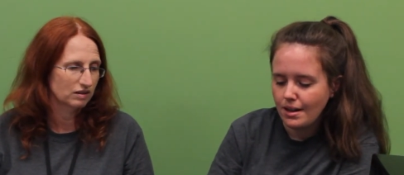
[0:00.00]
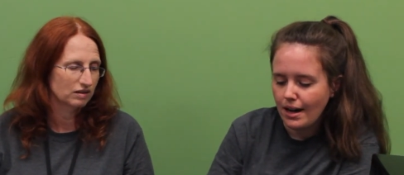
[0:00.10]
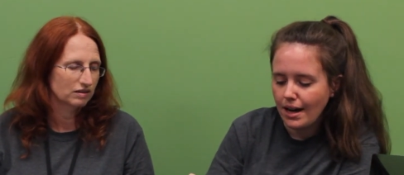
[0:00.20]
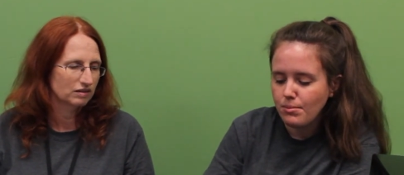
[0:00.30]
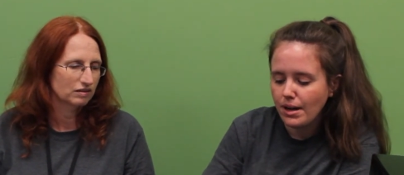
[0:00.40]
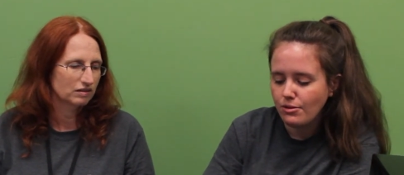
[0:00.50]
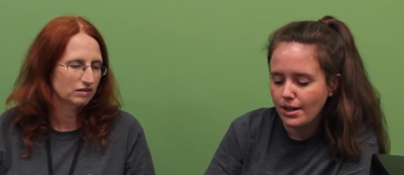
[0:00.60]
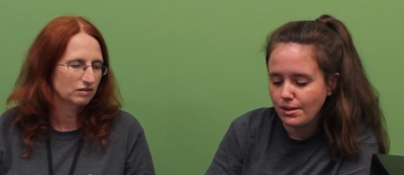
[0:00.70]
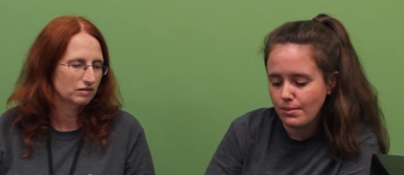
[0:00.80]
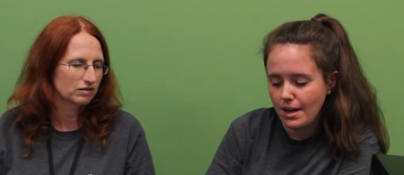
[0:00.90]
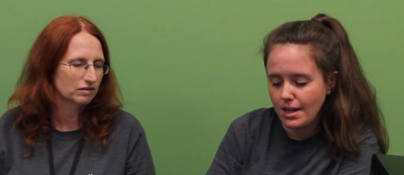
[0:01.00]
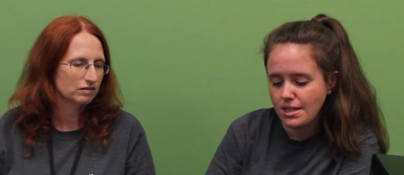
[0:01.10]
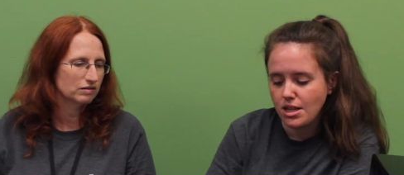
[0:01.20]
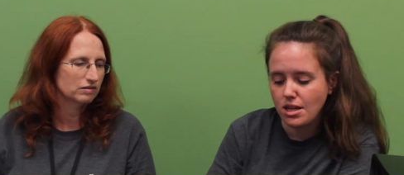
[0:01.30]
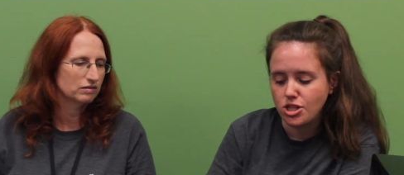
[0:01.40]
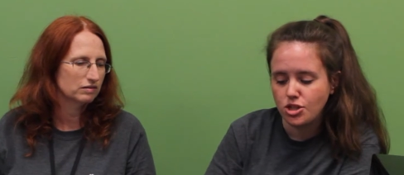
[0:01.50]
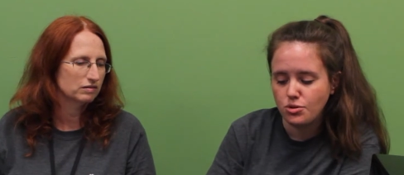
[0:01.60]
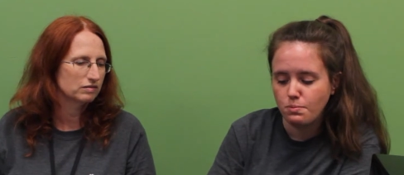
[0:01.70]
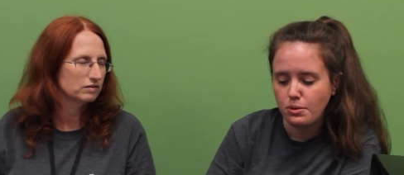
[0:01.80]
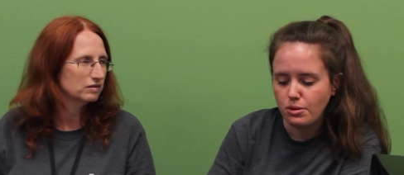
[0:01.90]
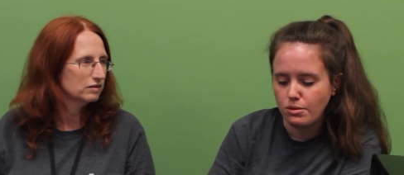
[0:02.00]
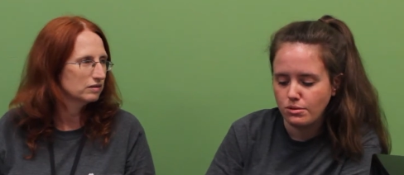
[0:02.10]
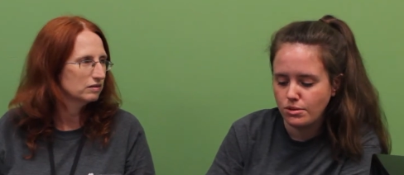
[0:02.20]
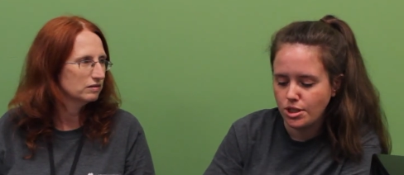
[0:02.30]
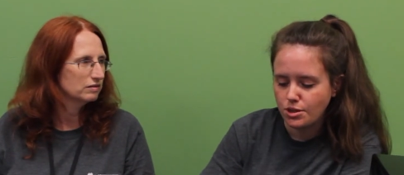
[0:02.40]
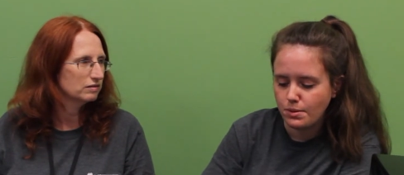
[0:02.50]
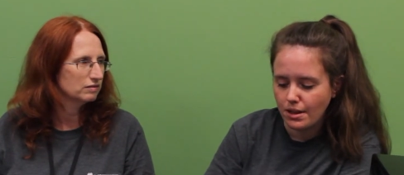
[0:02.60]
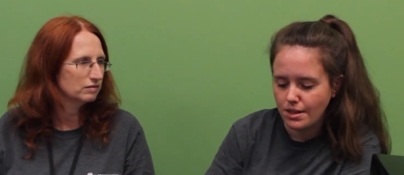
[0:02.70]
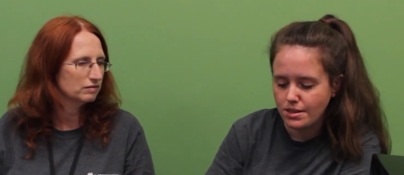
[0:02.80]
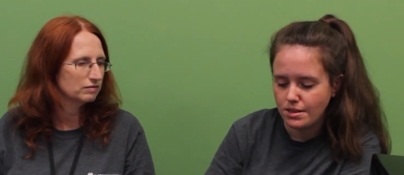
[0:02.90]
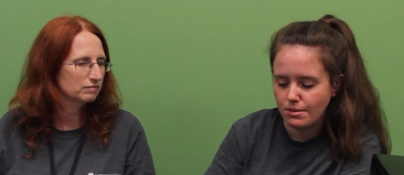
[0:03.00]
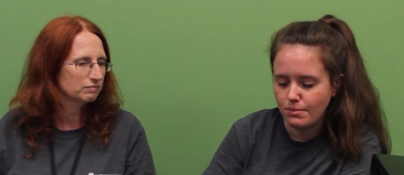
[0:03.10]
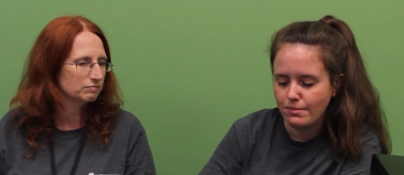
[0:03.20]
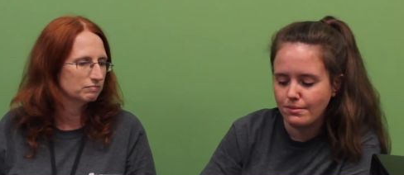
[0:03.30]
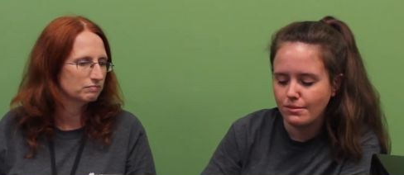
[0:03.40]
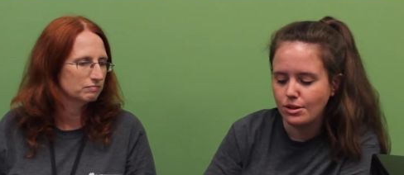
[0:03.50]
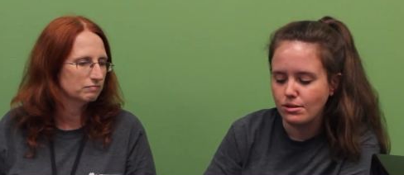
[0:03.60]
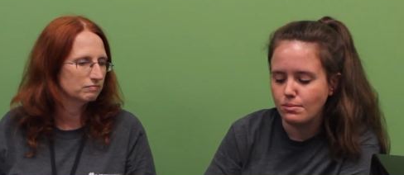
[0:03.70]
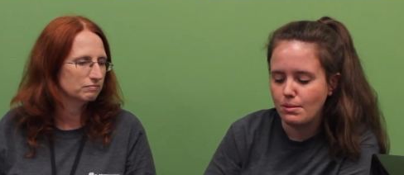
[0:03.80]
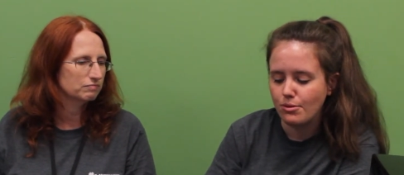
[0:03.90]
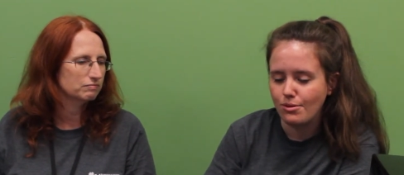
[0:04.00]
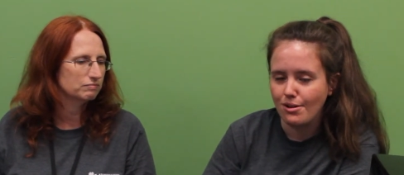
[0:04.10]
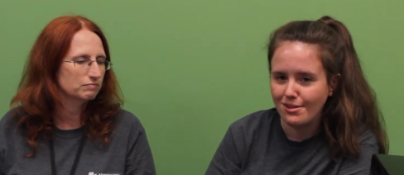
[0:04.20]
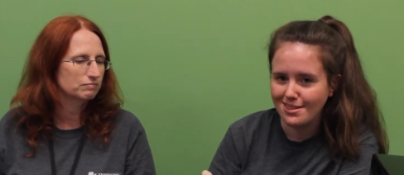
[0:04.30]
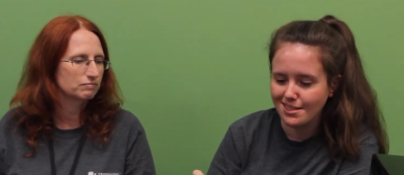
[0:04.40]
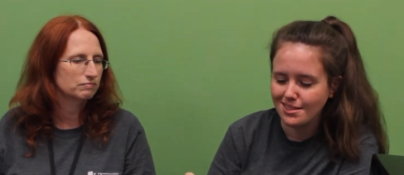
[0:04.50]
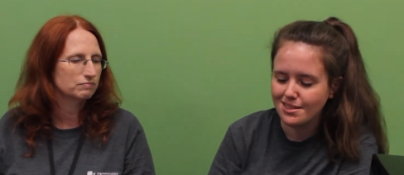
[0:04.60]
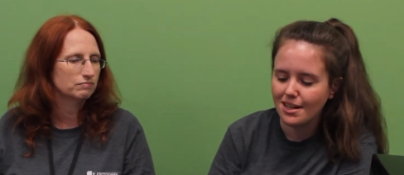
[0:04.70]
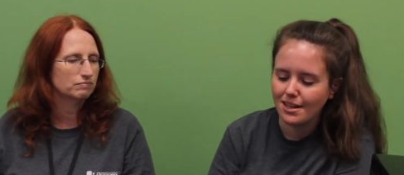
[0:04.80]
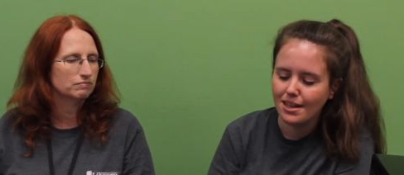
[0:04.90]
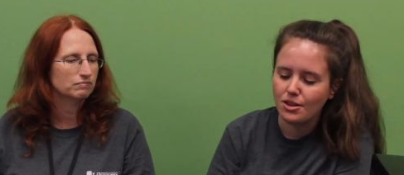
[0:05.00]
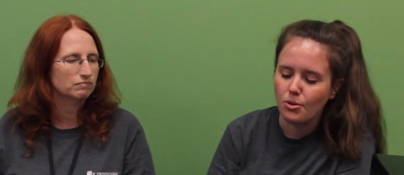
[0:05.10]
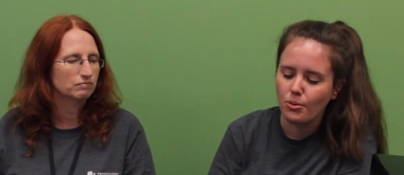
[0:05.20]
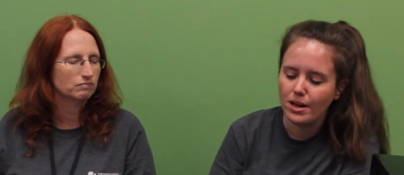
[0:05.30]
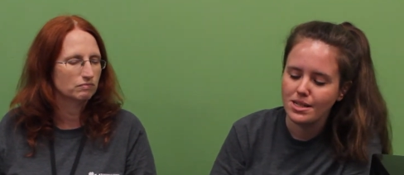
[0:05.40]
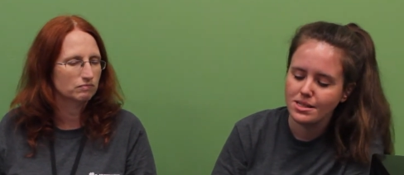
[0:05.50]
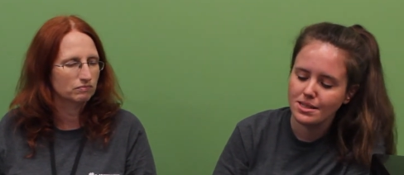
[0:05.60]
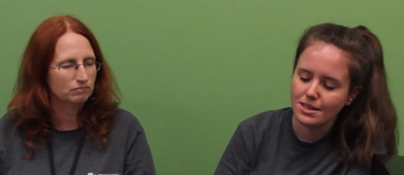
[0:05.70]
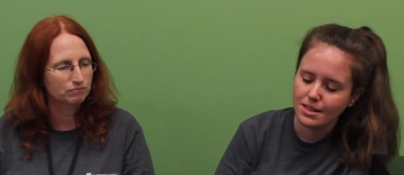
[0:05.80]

Speaker 1: I might recommend the spoon just because the little pepperonis get stuck in the whisk.